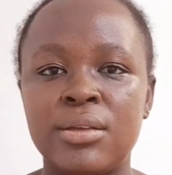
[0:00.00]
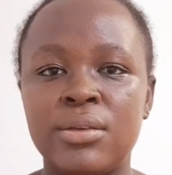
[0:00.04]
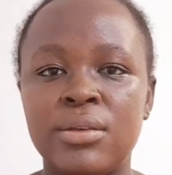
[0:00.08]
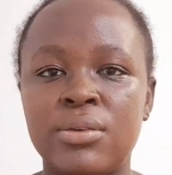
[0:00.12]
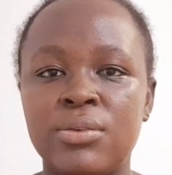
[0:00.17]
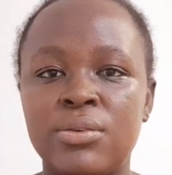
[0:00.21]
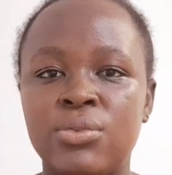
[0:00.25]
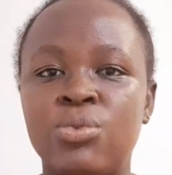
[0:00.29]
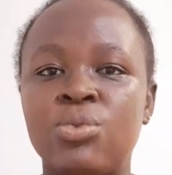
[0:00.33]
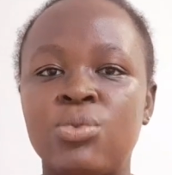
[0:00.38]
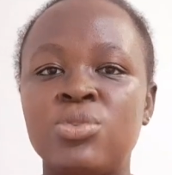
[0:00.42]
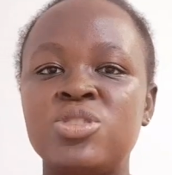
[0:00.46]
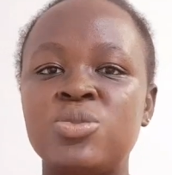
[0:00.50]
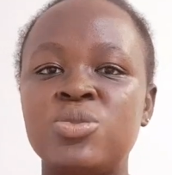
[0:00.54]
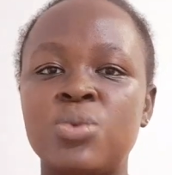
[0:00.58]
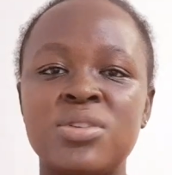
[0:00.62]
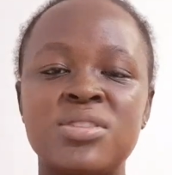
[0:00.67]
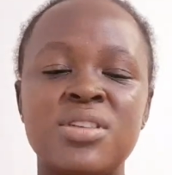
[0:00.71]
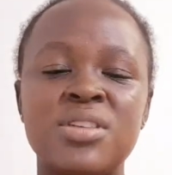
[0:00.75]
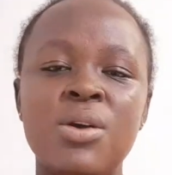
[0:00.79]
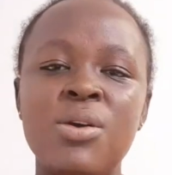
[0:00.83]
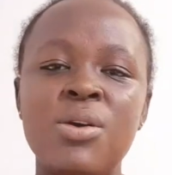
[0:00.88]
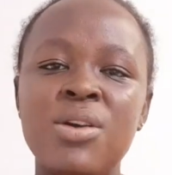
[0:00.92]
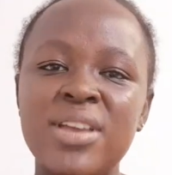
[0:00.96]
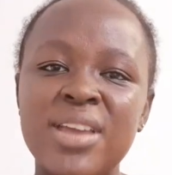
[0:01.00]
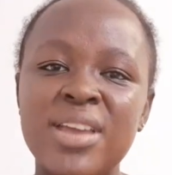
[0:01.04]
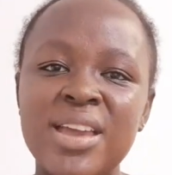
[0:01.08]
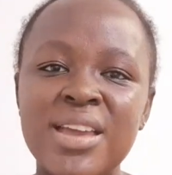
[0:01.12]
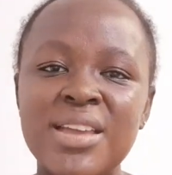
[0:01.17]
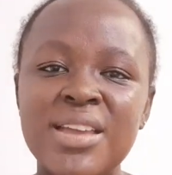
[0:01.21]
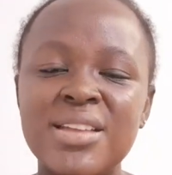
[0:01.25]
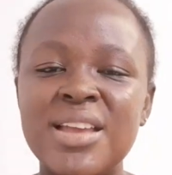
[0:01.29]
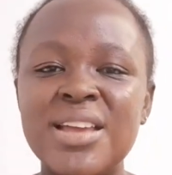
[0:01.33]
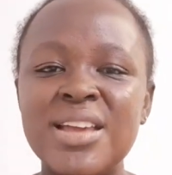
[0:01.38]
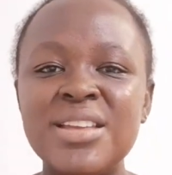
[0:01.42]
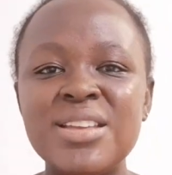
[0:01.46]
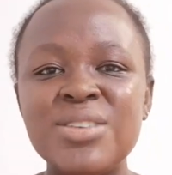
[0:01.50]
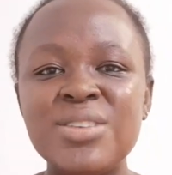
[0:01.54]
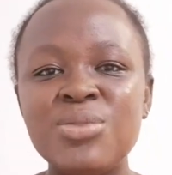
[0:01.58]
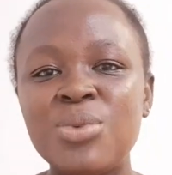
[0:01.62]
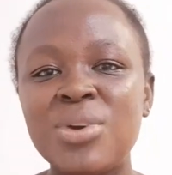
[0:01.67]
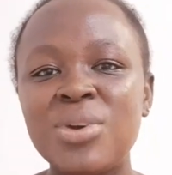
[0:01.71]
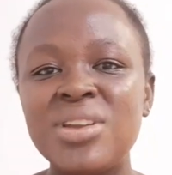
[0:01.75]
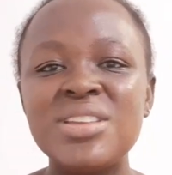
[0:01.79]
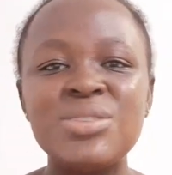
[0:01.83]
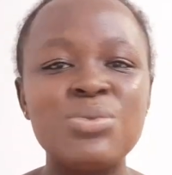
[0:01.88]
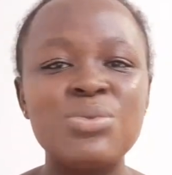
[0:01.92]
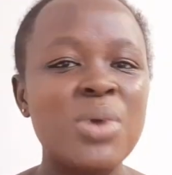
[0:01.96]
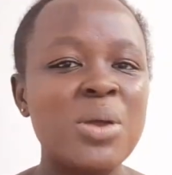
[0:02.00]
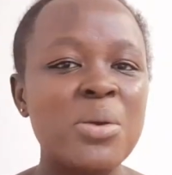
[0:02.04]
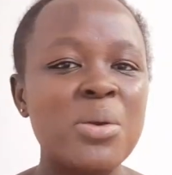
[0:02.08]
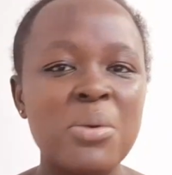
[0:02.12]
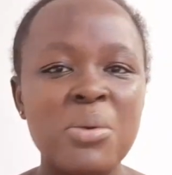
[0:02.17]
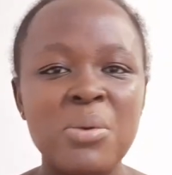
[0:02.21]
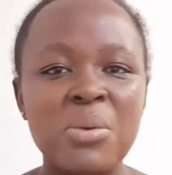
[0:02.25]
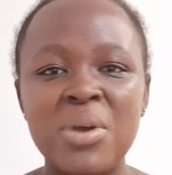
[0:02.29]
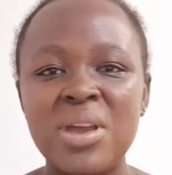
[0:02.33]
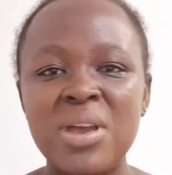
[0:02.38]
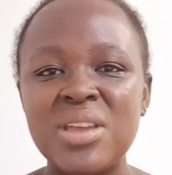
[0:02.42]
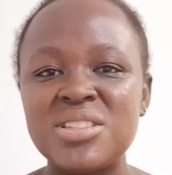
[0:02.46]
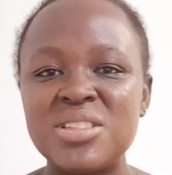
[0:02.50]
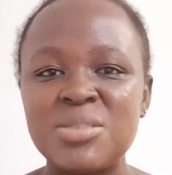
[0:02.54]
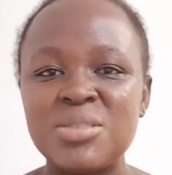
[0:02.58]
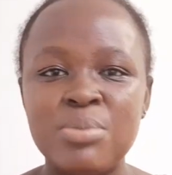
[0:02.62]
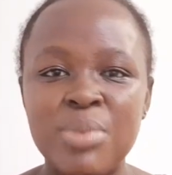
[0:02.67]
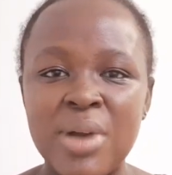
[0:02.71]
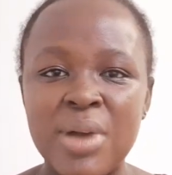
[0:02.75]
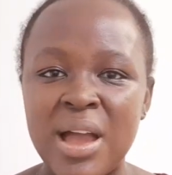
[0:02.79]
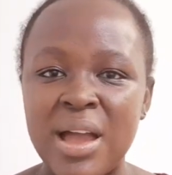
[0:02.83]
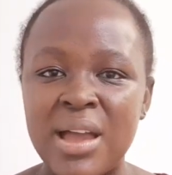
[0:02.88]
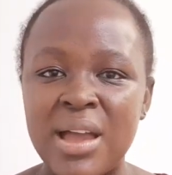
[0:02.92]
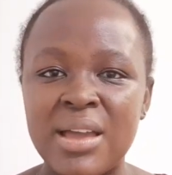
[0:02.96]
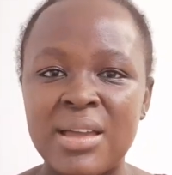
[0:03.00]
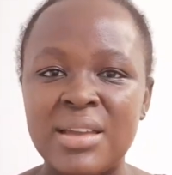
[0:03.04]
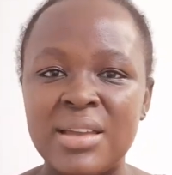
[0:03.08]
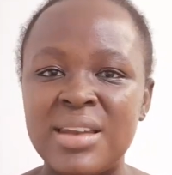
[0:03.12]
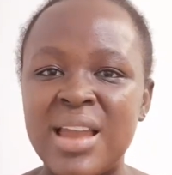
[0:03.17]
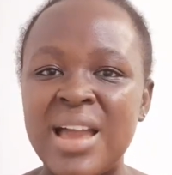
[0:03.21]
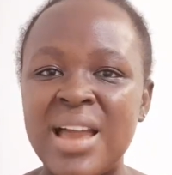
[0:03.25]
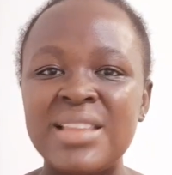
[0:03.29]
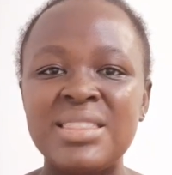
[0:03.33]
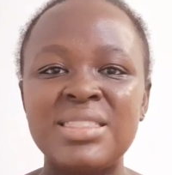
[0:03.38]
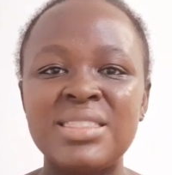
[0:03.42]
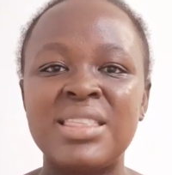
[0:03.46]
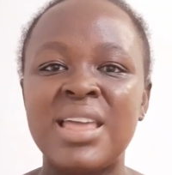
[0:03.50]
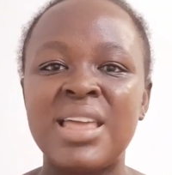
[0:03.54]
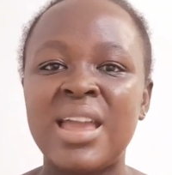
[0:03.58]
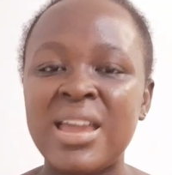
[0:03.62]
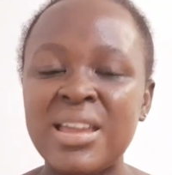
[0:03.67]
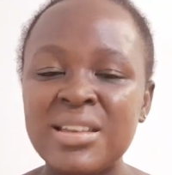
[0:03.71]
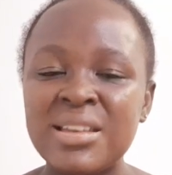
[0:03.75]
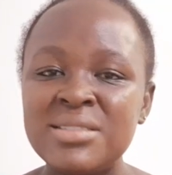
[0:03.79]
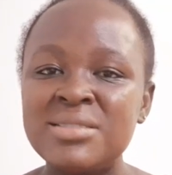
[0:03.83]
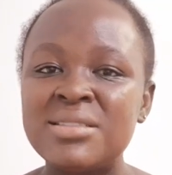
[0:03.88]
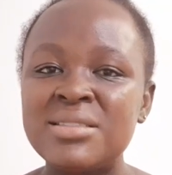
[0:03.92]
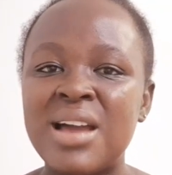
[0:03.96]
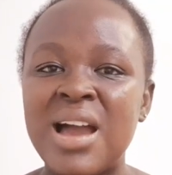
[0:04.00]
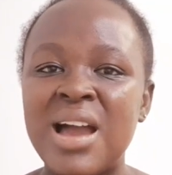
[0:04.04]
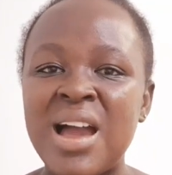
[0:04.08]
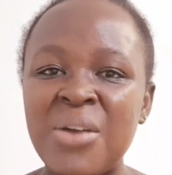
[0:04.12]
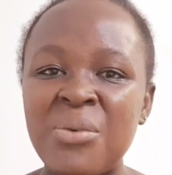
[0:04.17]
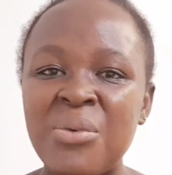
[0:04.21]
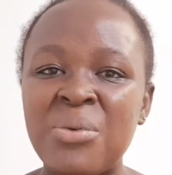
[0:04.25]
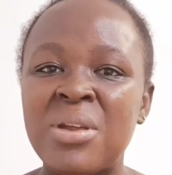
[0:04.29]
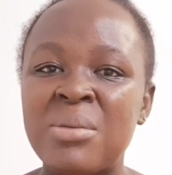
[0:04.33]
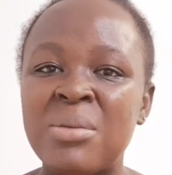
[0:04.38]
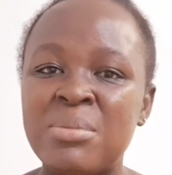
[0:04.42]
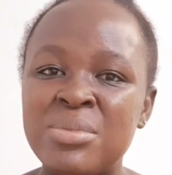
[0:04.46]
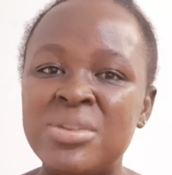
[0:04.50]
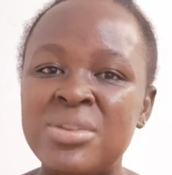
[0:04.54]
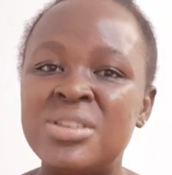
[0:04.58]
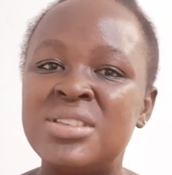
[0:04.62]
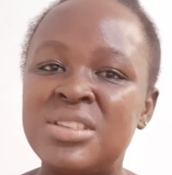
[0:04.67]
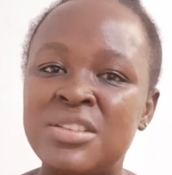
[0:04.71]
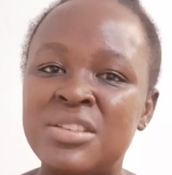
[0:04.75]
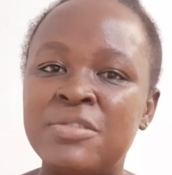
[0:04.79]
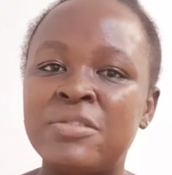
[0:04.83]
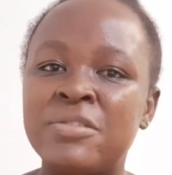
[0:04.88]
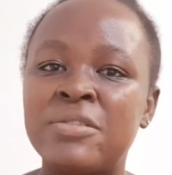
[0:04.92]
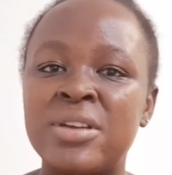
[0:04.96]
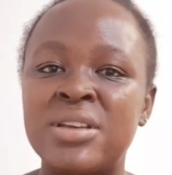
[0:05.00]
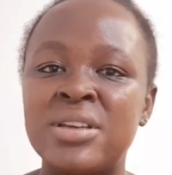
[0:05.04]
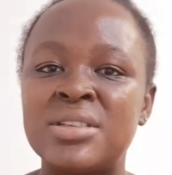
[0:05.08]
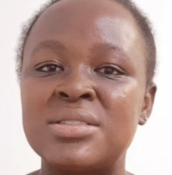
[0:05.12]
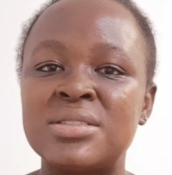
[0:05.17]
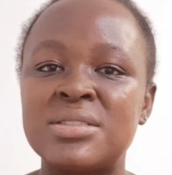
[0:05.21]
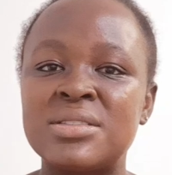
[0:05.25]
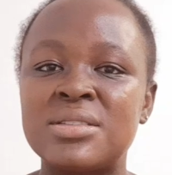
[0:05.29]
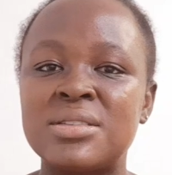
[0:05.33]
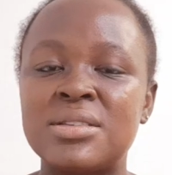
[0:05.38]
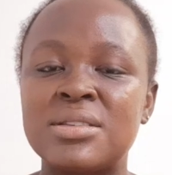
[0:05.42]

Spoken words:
So she was like, okay, then this one is way cheaper, like 10 RMB difference.